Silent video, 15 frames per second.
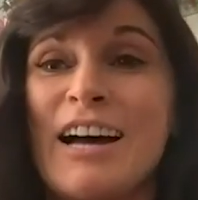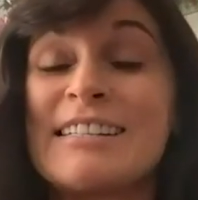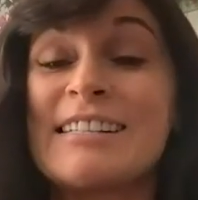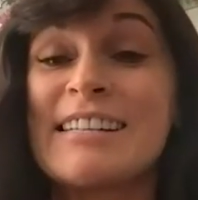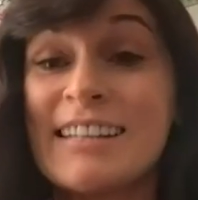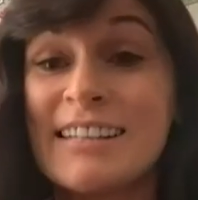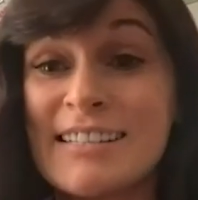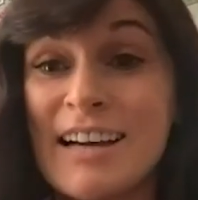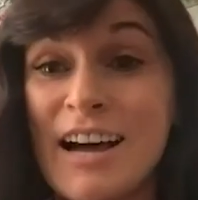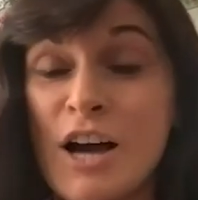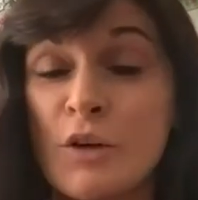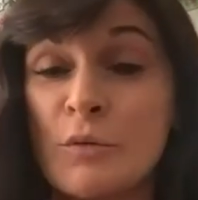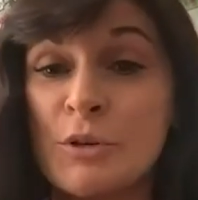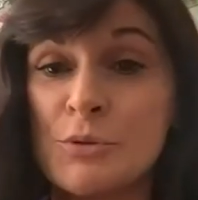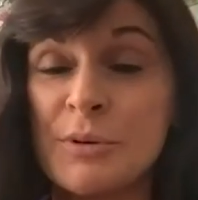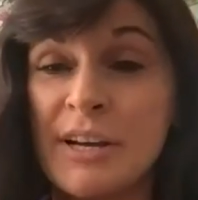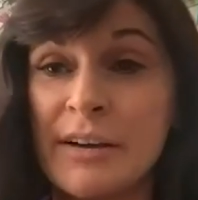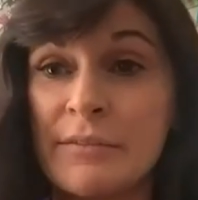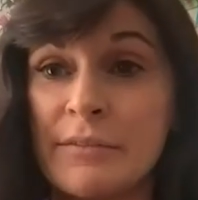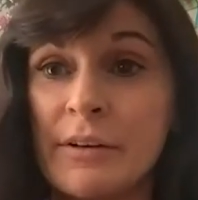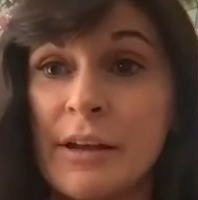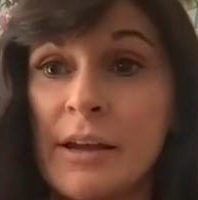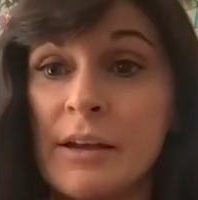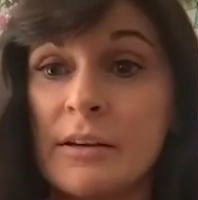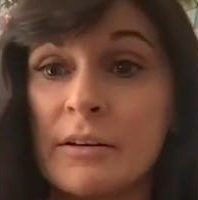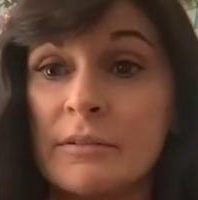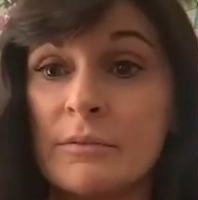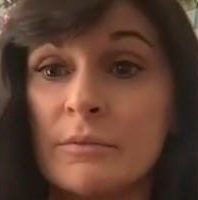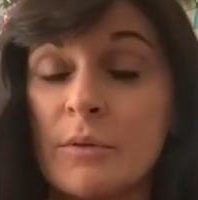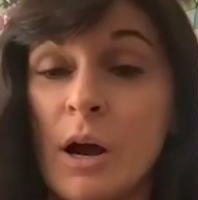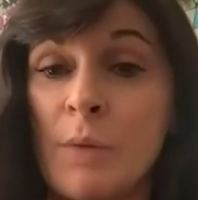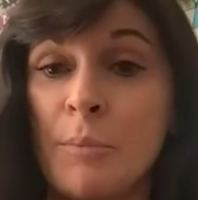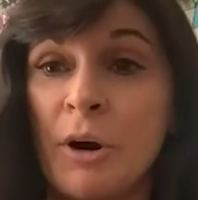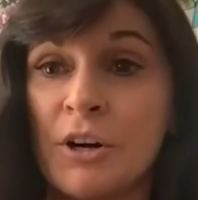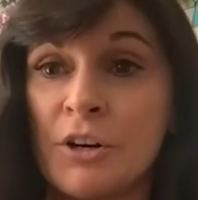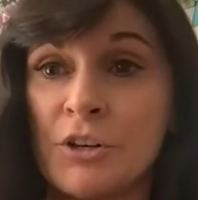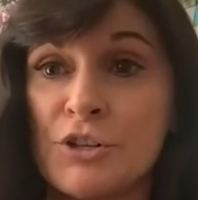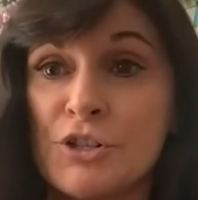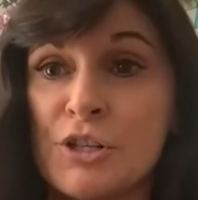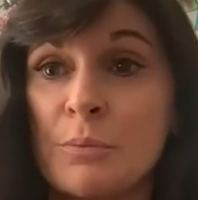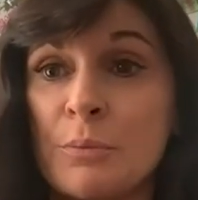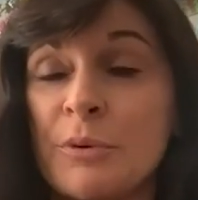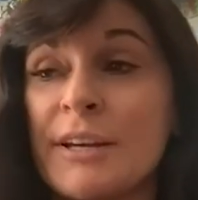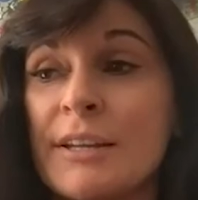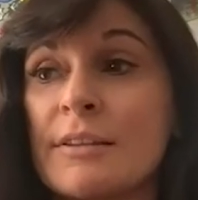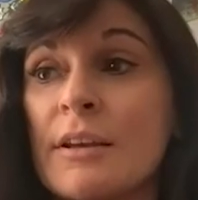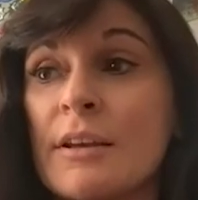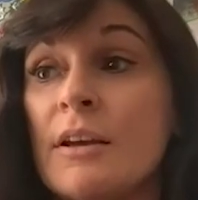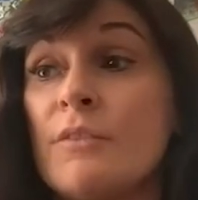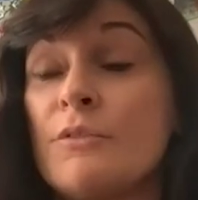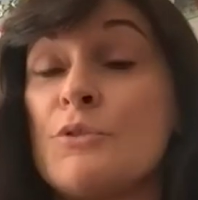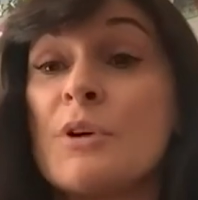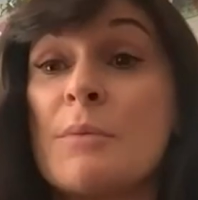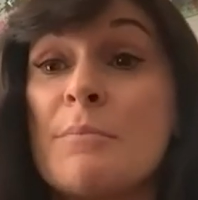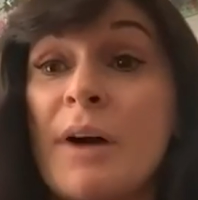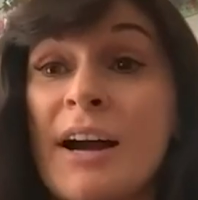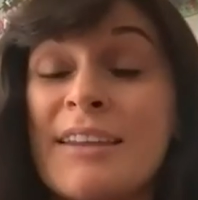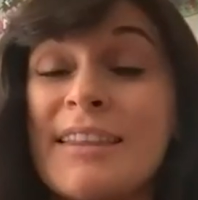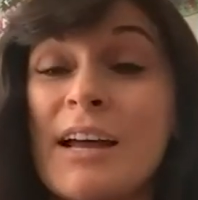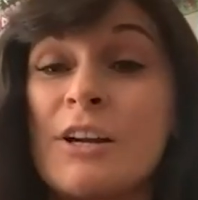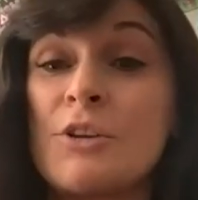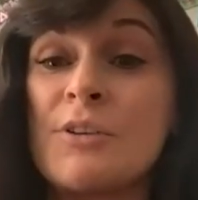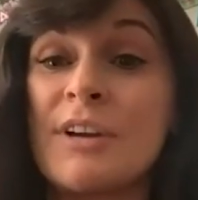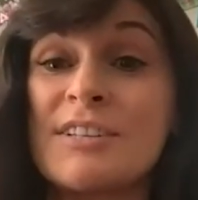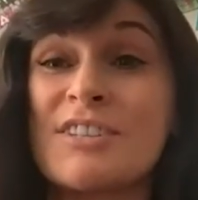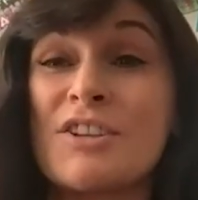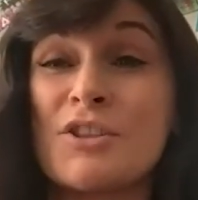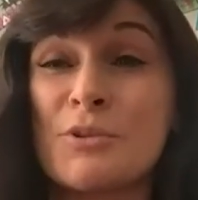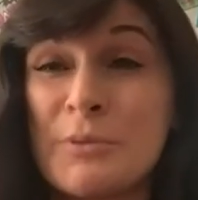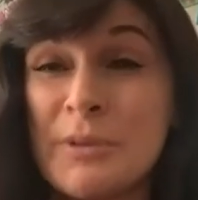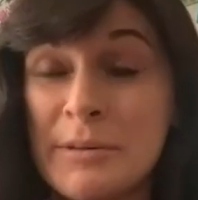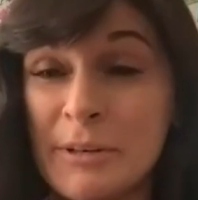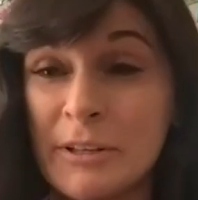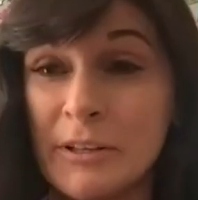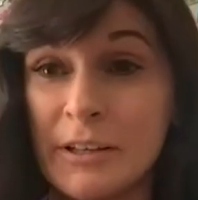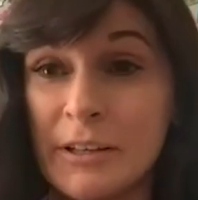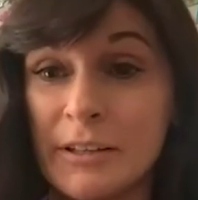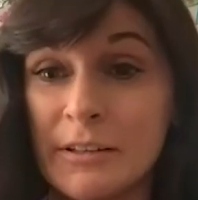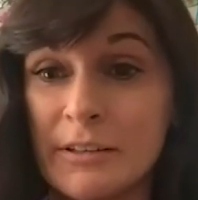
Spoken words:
TikTok, which we have a partnership with, you combine that, you get to 3 billion.